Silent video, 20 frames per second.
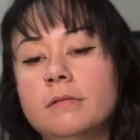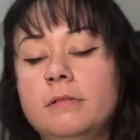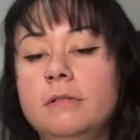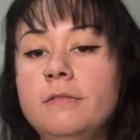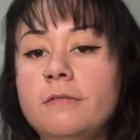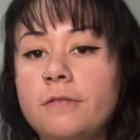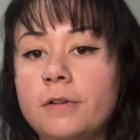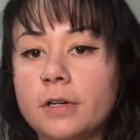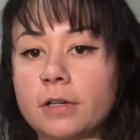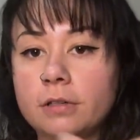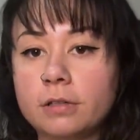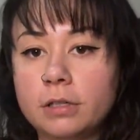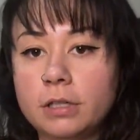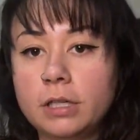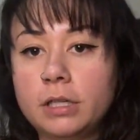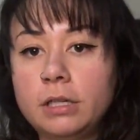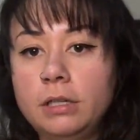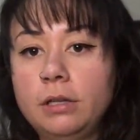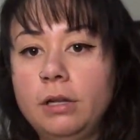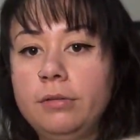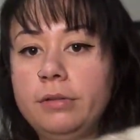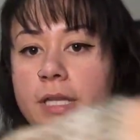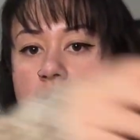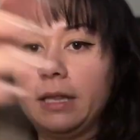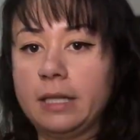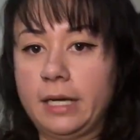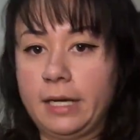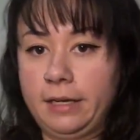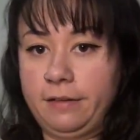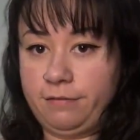for clothing
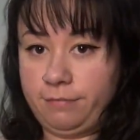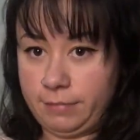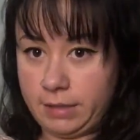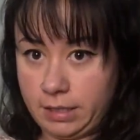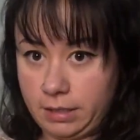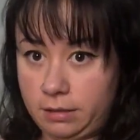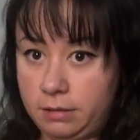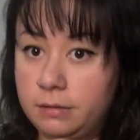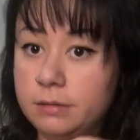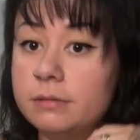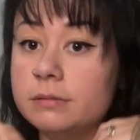that I've made.